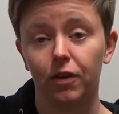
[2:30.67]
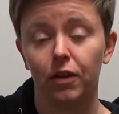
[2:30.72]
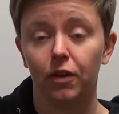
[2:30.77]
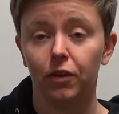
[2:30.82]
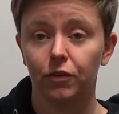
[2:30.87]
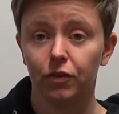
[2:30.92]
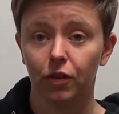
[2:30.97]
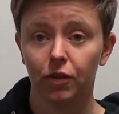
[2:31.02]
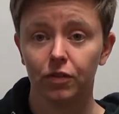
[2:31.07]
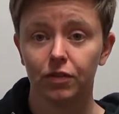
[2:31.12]

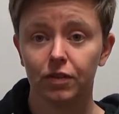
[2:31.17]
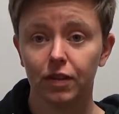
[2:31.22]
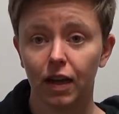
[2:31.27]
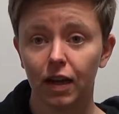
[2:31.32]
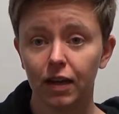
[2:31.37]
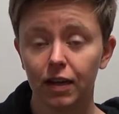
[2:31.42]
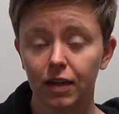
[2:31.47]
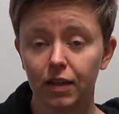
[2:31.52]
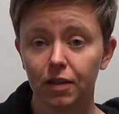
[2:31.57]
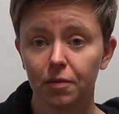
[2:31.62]
So
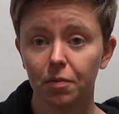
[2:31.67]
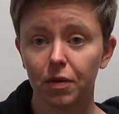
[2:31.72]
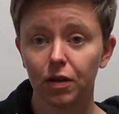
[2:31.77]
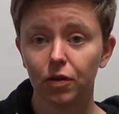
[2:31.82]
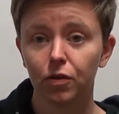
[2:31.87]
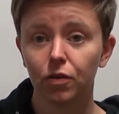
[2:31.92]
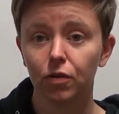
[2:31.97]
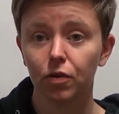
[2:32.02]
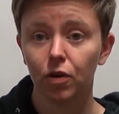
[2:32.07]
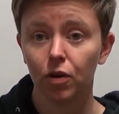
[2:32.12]
starting in the
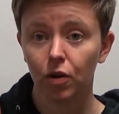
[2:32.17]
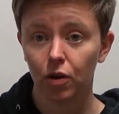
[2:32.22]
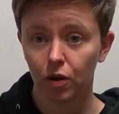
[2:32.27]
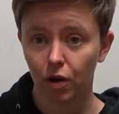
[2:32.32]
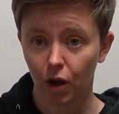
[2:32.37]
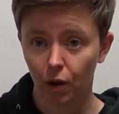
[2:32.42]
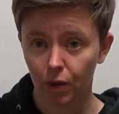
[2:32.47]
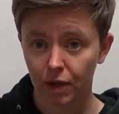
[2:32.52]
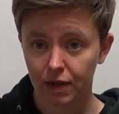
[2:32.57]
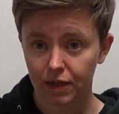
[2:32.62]
middle,
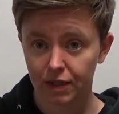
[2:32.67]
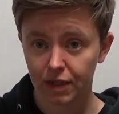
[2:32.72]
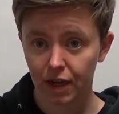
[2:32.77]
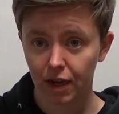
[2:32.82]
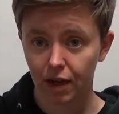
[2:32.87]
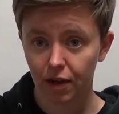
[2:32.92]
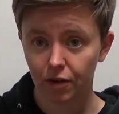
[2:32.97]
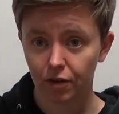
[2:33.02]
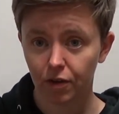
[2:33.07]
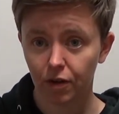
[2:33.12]
going
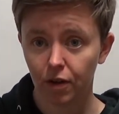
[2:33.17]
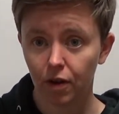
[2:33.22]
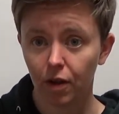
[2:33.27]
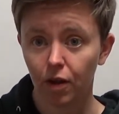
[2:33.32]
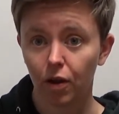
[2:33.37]
down,